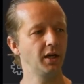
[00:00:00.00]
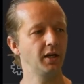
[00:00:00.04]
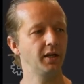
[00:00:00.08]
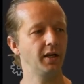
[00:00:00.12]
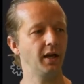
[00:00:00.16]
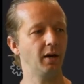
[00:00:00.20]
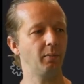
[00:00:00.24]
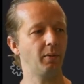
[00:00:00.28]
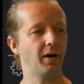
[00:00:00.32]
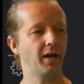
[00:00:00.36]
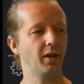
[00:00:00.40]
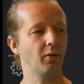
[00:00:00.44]

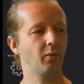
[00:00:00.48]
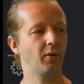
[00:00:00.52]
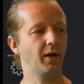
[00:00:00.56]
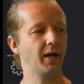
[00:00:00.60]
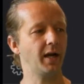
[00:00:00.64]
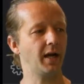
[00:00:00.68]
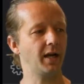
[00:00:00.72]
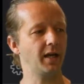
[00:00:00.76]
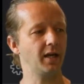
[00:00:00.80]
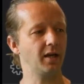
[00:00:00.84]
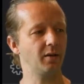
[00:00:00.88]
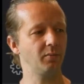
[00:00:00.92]
Now, by the
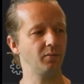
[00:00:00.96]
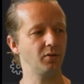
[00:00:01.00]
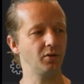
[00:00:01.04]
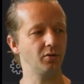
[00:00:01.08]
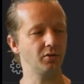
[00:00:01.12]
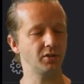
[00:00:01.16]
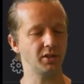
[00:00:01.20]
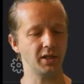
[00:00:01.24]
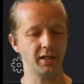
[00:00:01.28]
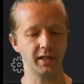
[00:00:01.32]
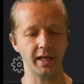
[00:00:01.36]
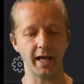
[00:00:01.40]
way, I am
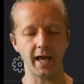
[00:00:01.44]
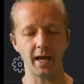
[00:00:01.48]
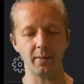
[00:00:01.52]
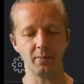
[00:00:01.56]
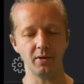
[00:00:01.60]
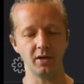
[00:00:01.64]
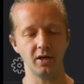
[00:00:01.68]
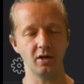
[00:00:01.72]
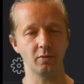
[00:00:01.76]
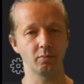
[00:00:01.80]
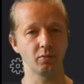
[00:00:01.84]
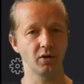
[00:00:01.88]
using
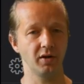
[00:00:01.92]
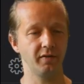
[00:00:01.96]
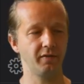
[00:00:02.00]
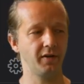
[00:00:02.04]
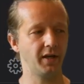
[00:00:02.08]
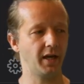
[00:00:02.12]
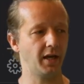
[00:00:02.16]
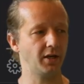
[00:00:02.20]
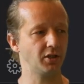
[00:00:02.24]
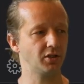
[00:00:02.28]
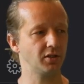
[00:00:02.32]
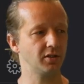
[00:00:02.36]
Emmet
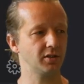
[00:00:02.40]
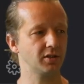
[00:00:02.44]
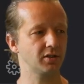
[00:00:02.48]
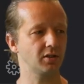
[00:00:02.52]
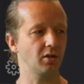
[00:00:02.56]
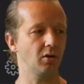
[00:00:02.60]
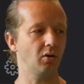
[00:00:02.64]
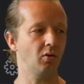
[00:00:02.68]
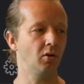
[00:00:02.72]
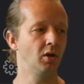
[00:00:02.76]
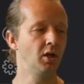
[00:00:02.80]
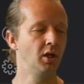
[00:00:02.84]
abbreviation,
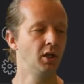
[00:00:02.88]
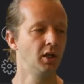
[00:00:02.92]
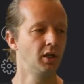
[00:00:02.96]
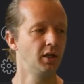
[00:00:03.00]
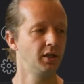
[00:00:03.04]
so